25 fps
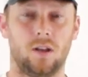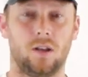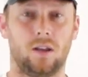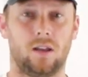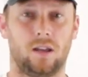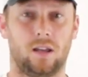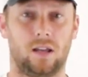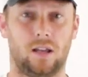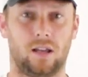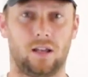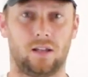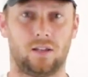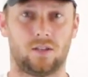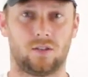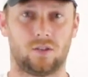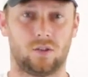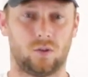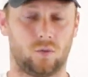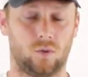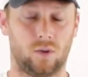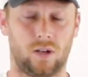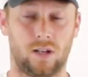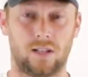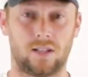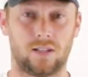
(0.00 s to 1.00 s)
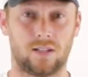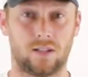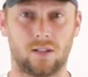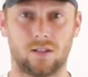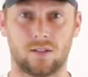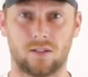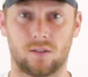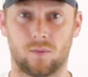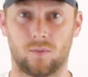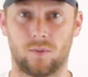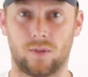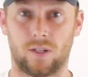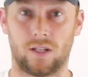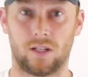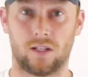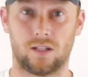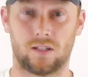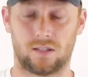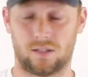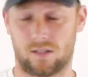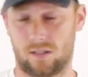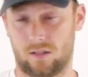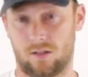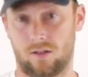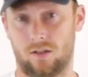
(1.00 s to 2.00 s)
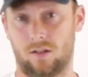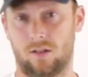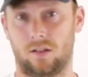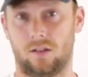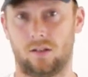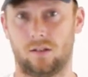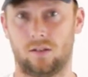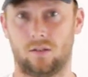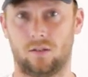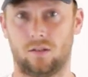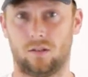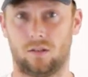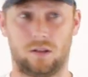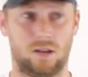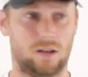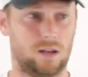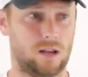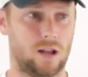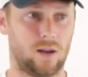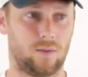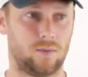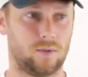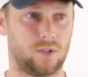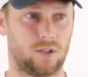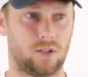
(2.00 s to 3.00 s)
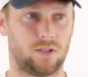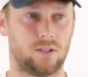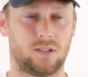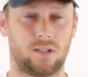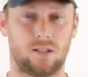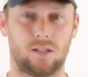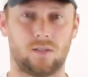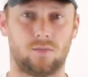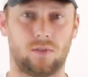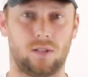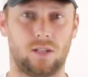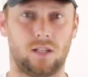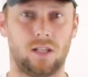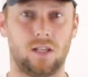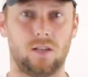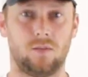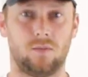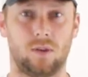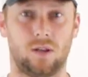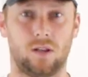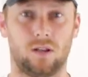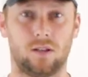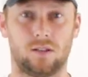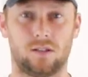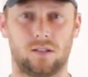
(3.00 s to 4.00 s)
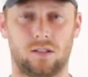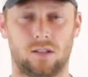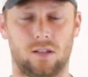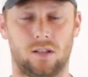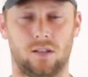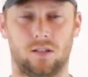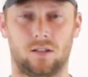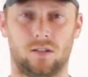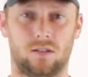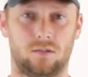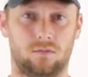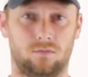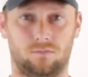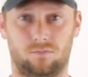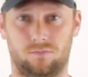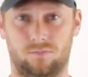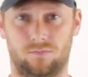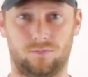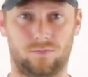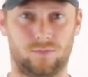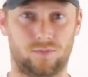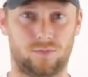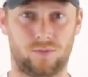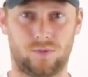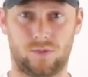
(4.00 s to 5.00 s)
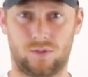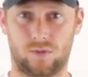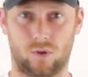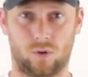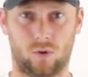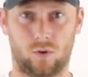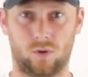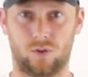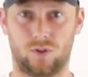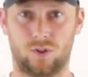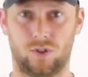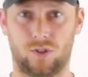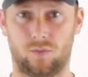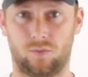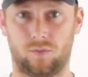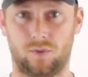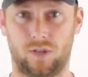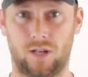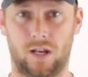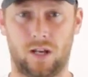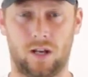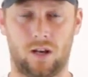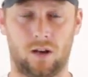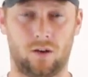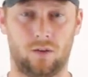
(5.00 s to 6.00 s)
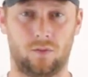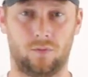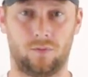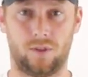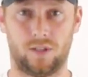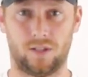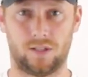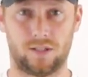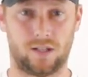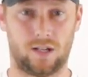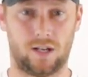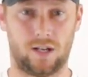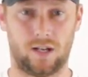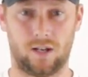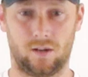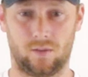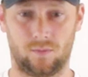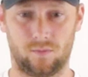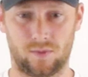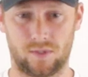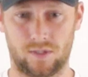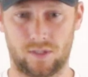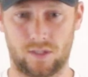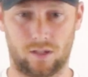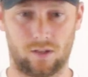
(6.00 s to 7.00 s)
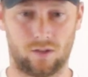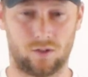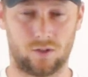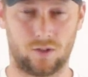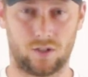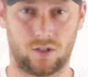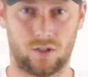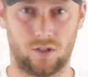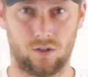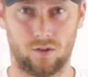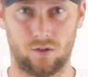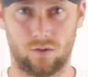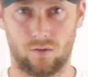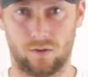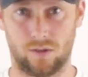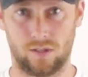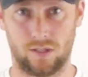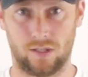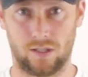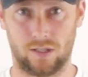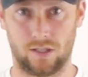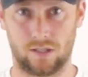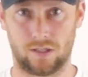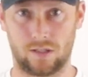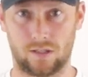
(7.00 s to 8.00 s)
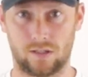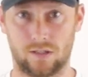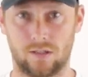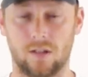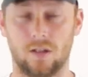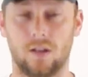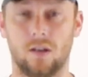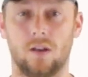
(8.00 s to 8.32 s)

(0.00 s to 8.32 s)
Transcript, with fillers: And so when I sell something, Amazon sends me an email that says, sold, ship now, this item, seller SKU, this.